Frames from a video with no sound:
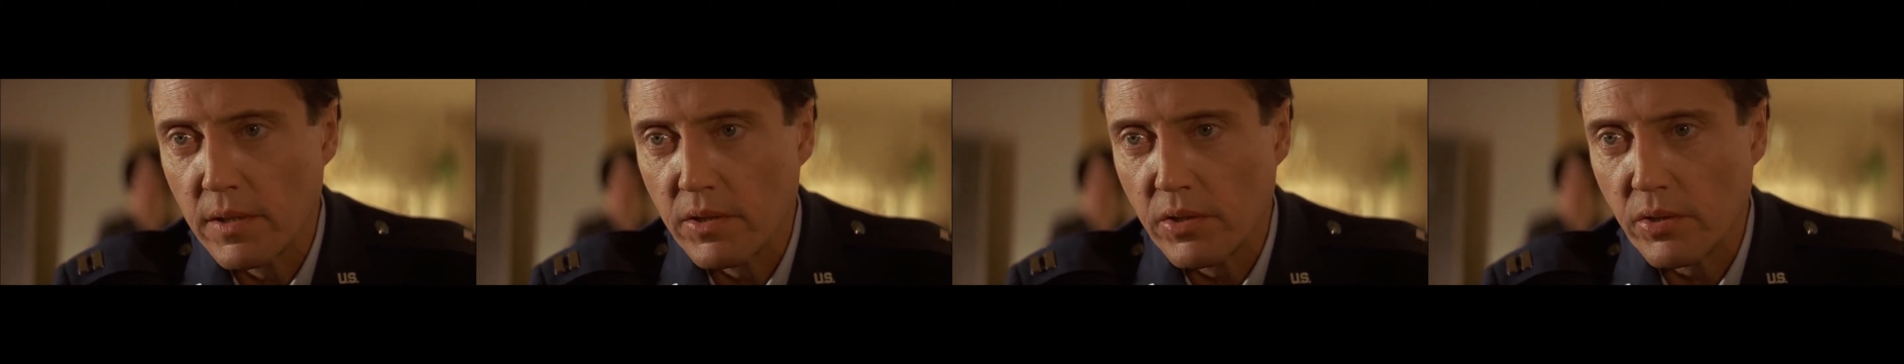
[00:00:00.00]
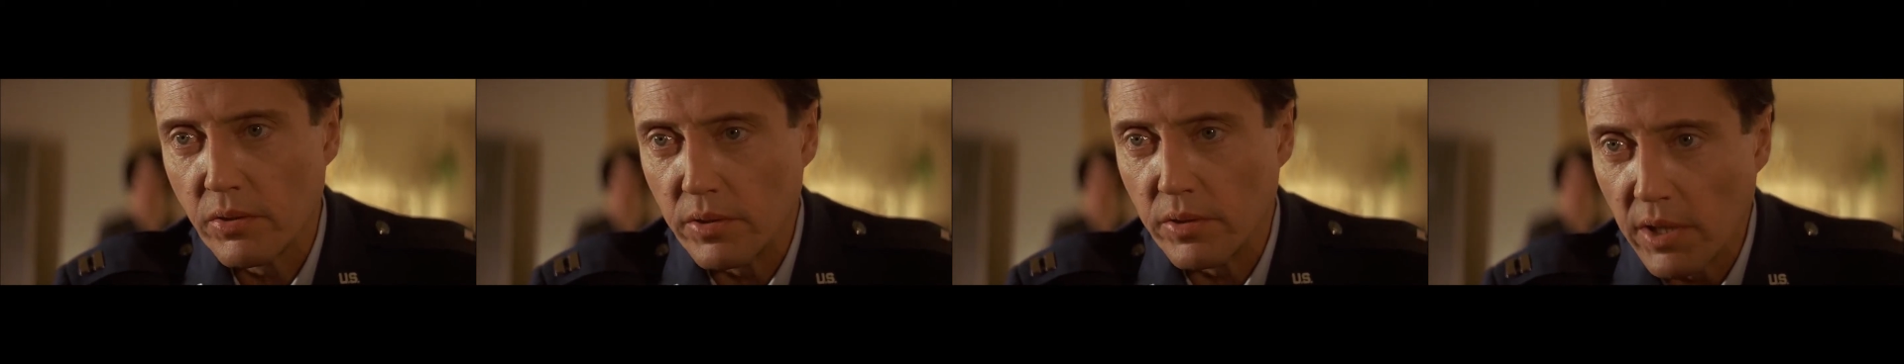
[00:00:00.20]

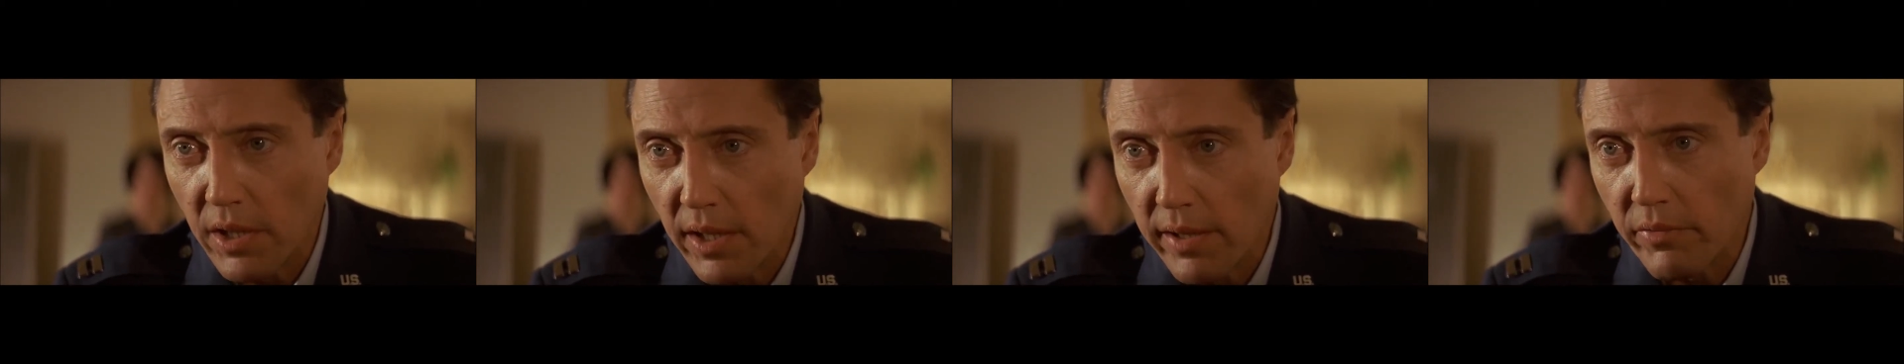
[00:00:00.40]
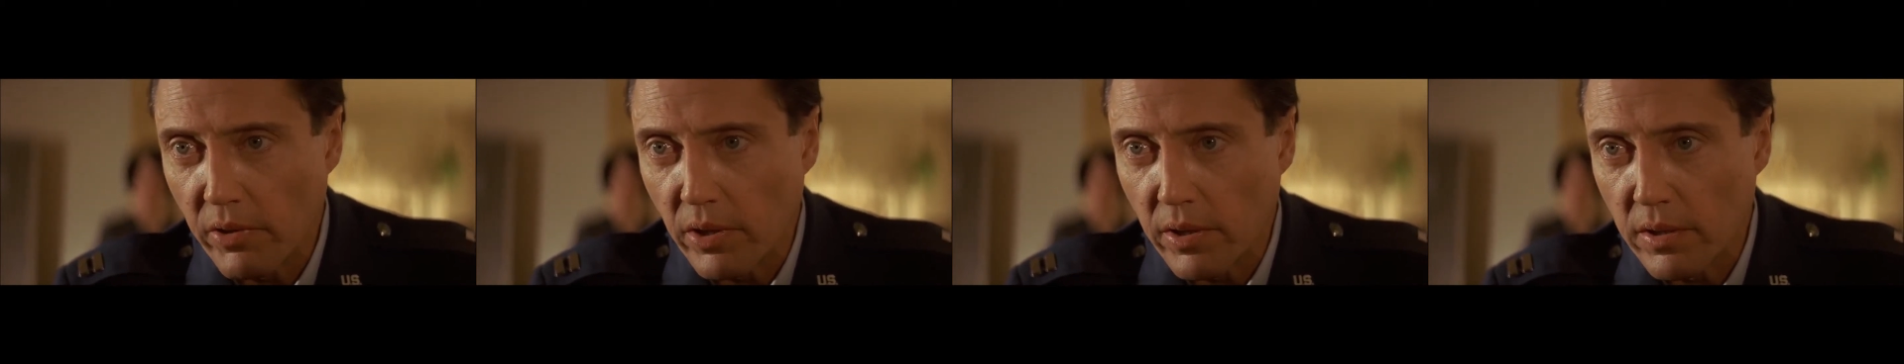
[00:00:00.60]
to
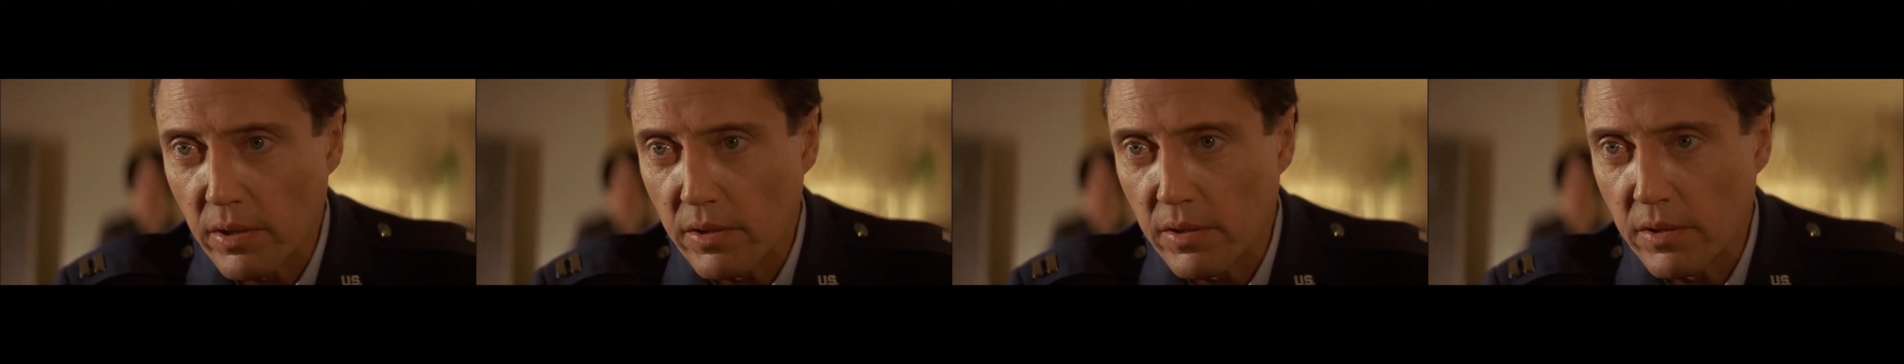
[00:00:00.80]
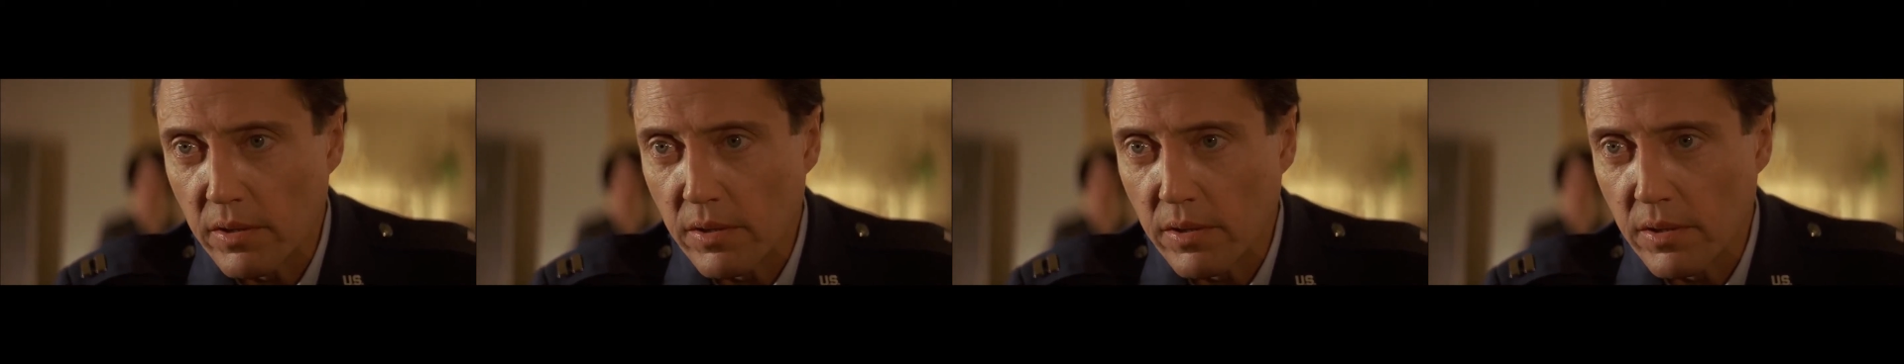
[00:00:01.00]
deliver
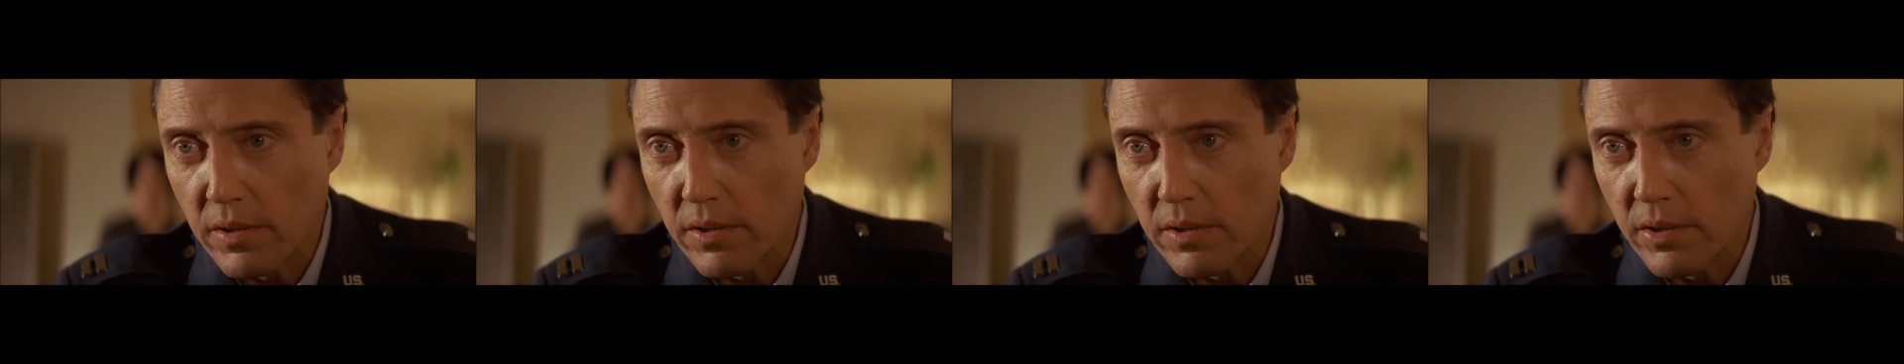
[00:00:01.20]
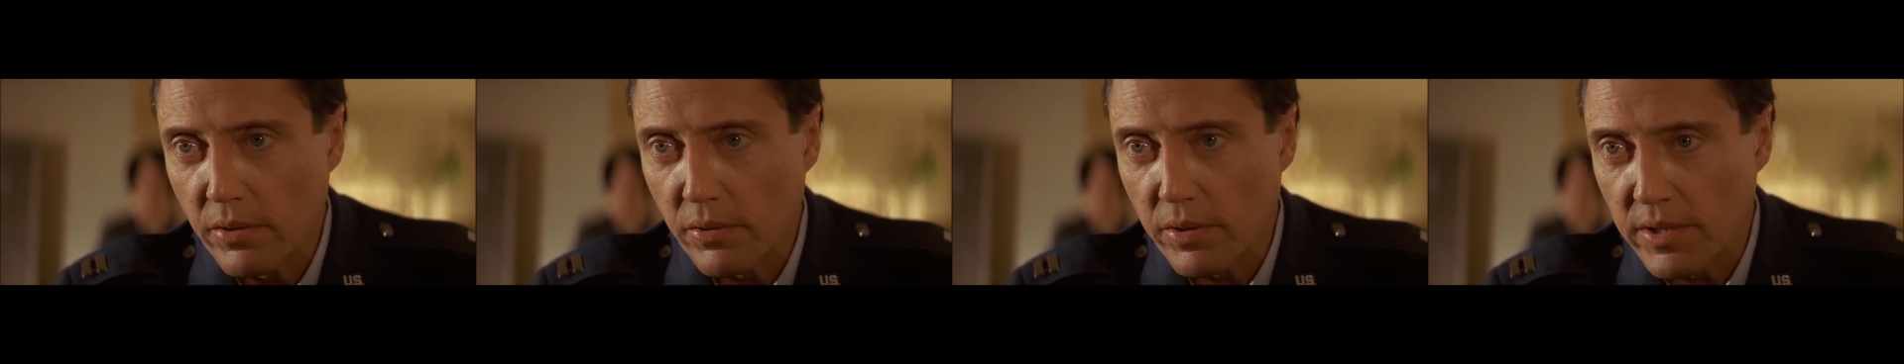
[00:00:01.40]

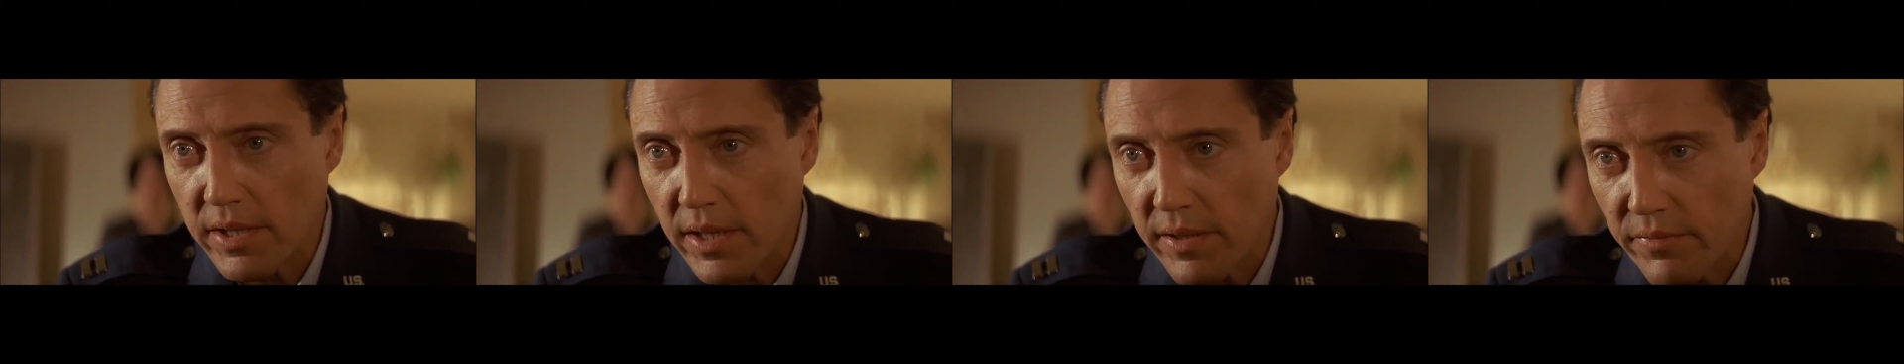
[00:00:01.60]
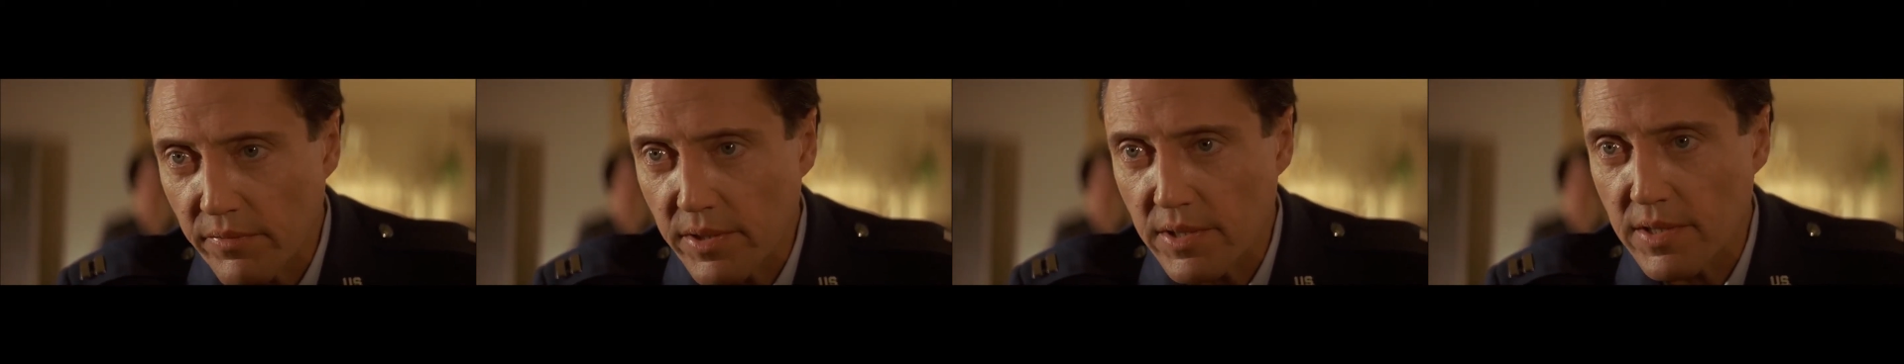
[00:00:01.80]
to his
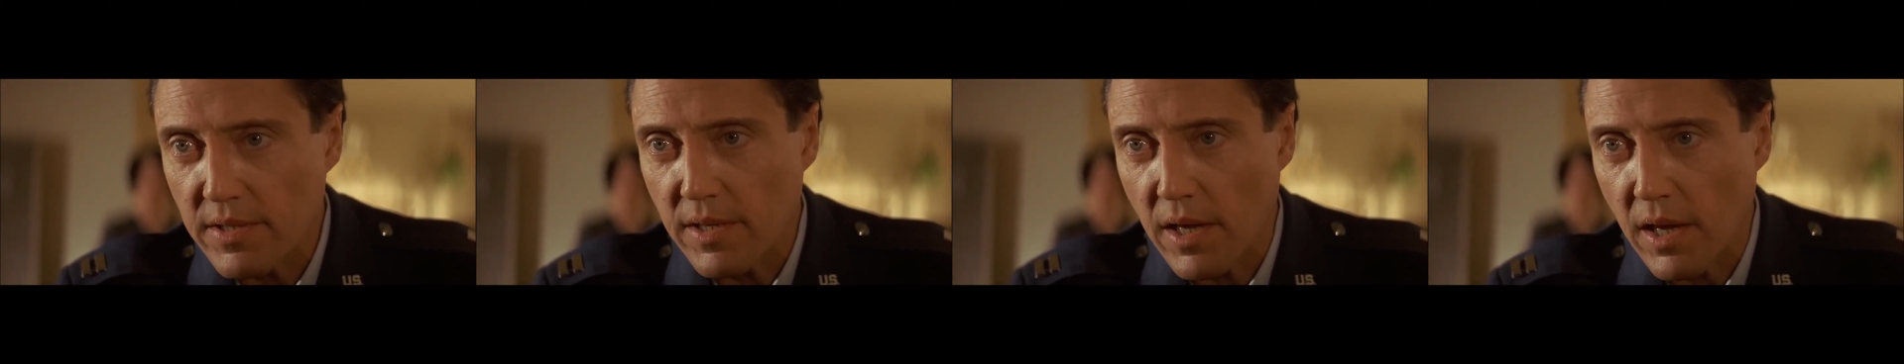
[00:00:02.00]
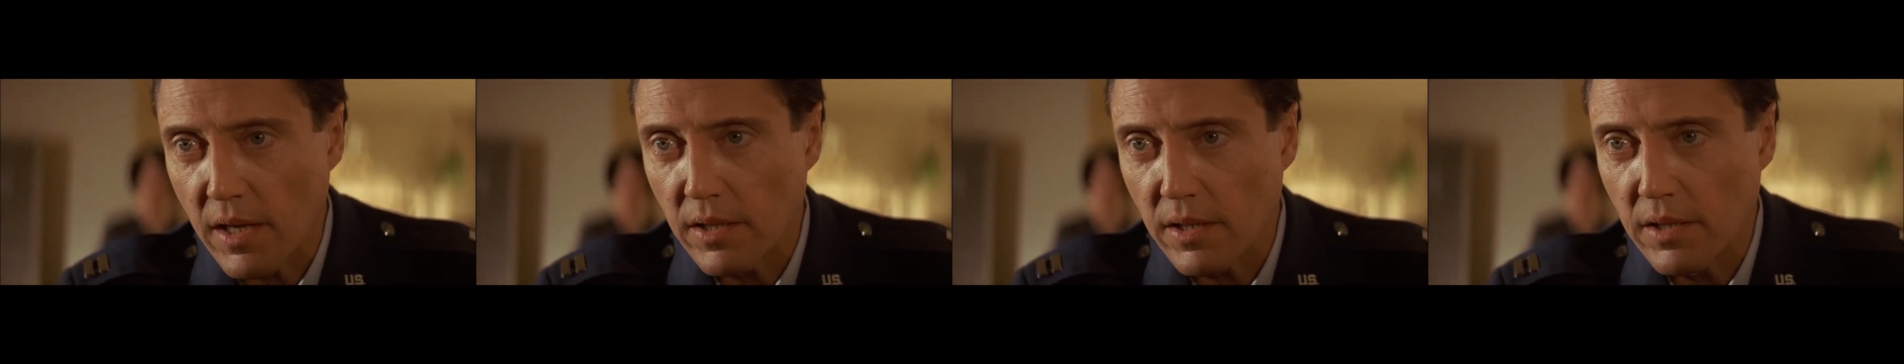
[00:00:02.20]
infant
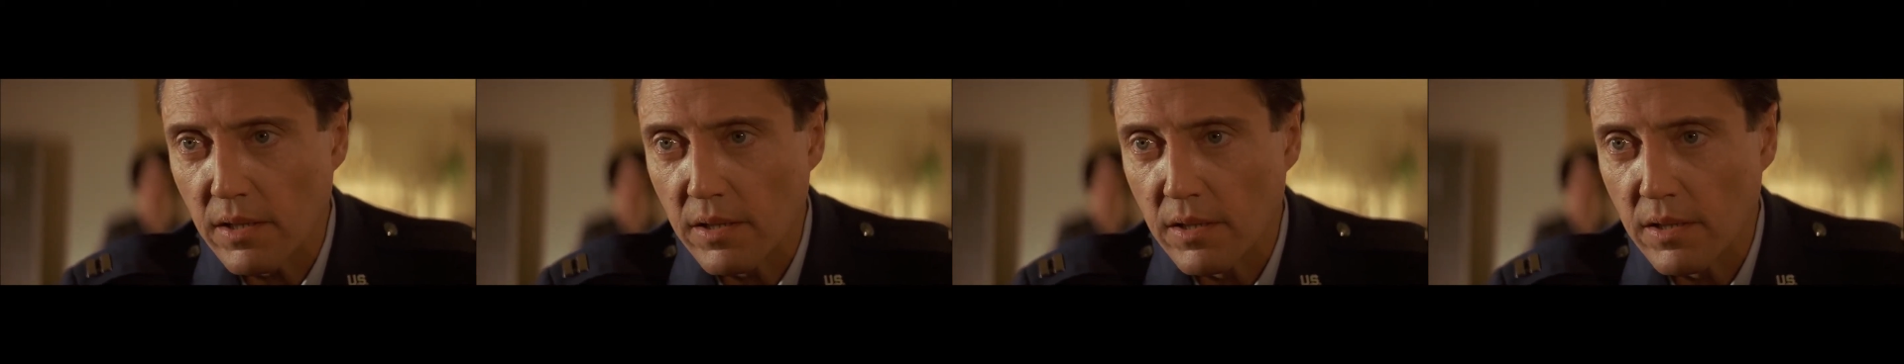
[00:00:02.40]
son,